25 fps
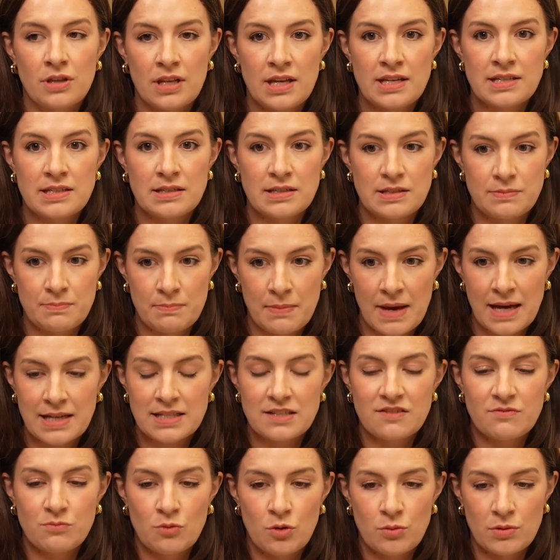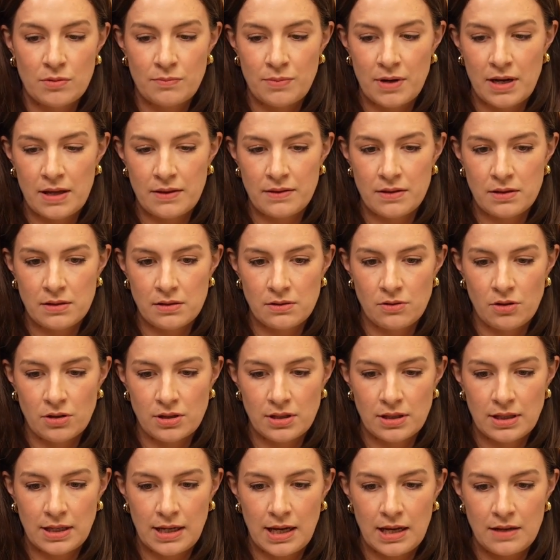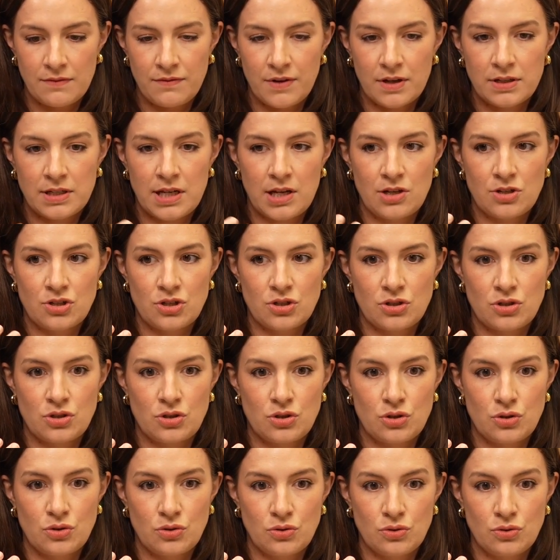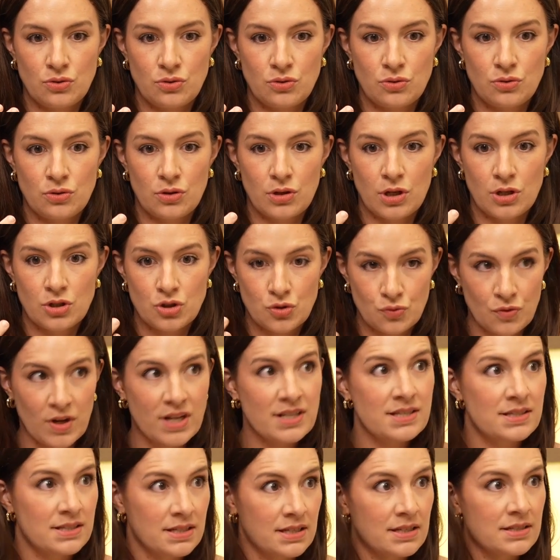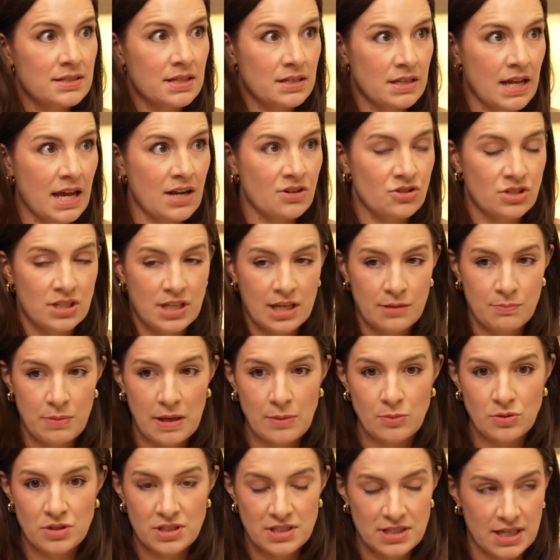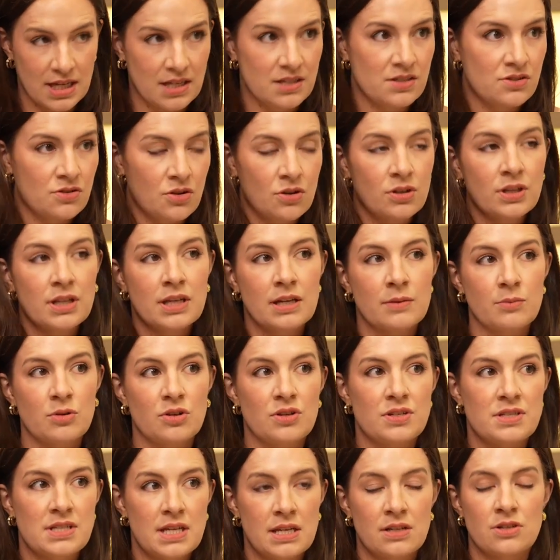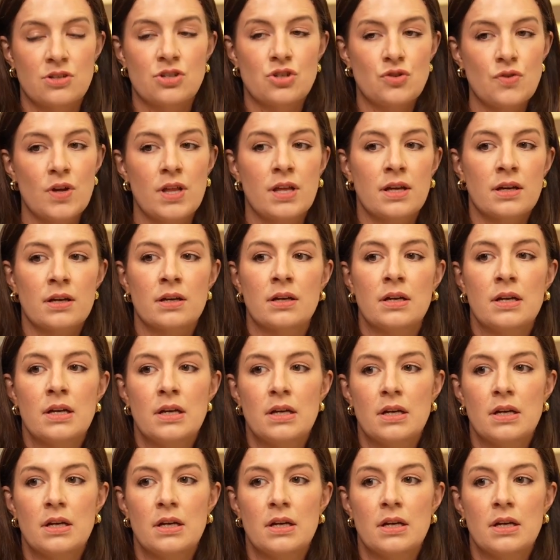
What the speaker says: there's this massive movement by the Lachlan Keane Foundation to address this and actually get people to test earlier, because in Australia,